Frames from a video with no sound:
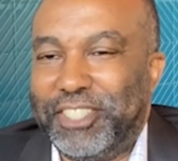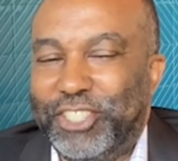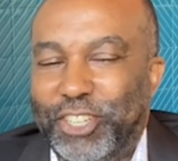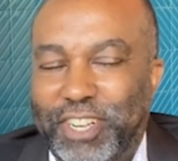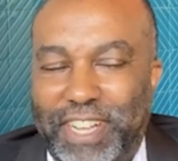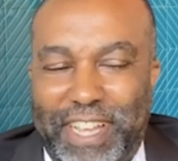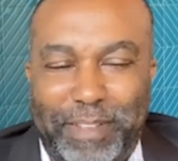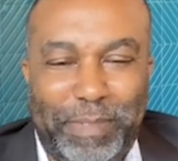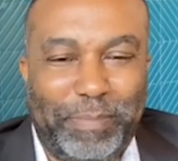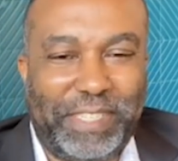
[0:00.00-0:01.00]
Sure.
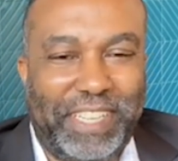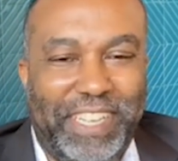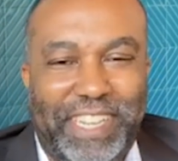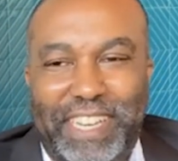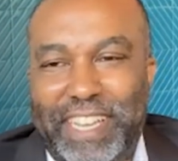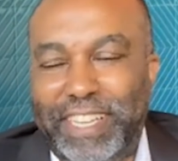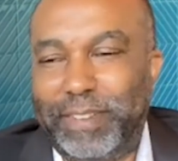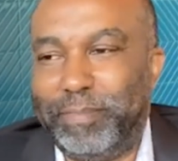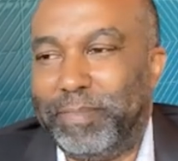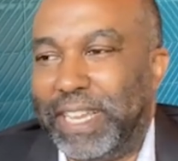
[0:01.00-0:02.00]
I'm MT, and I
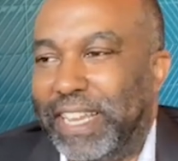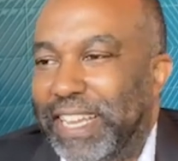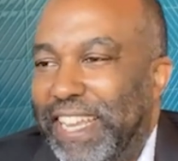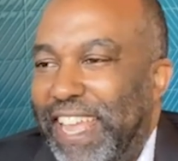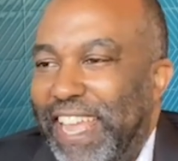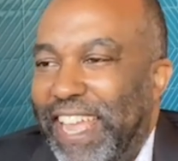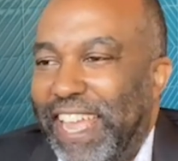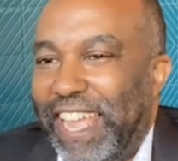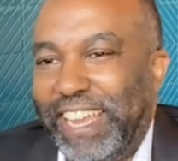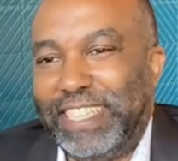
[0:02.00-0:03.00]
am
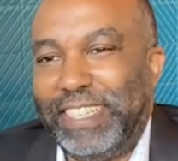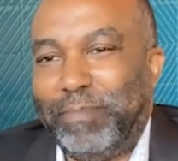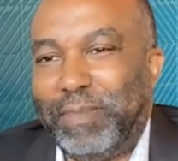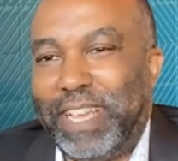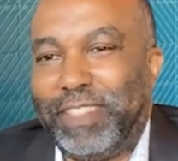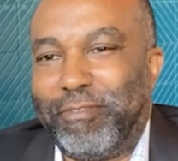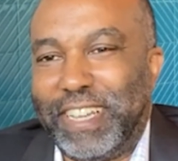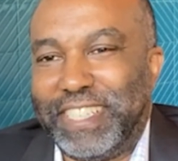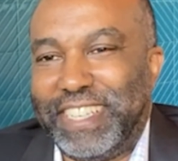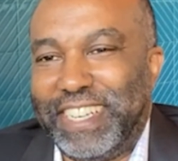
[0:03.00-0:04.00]
18-month
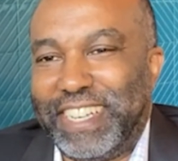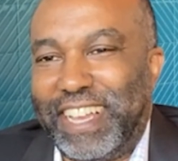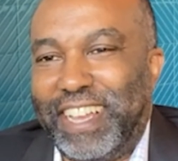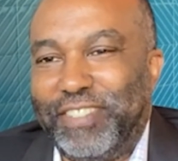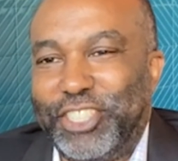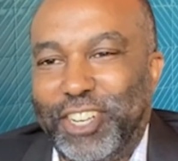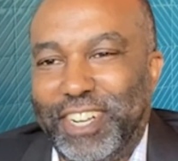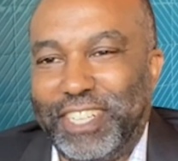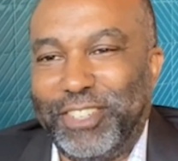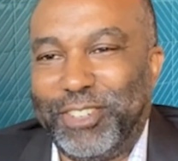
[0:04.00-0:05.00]
resident of
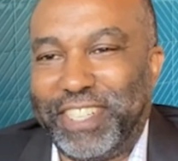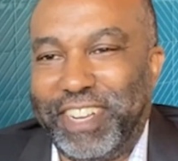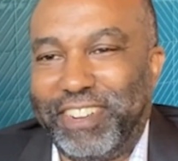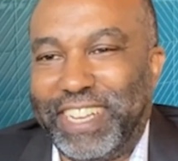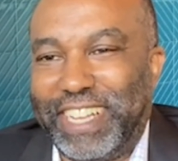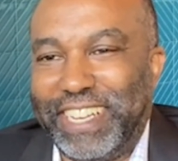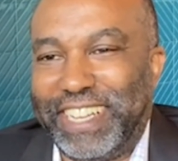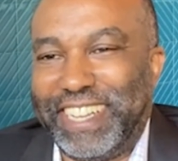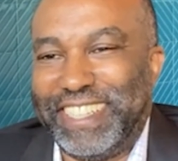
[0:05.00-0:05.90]
Charlotte, North Carolina.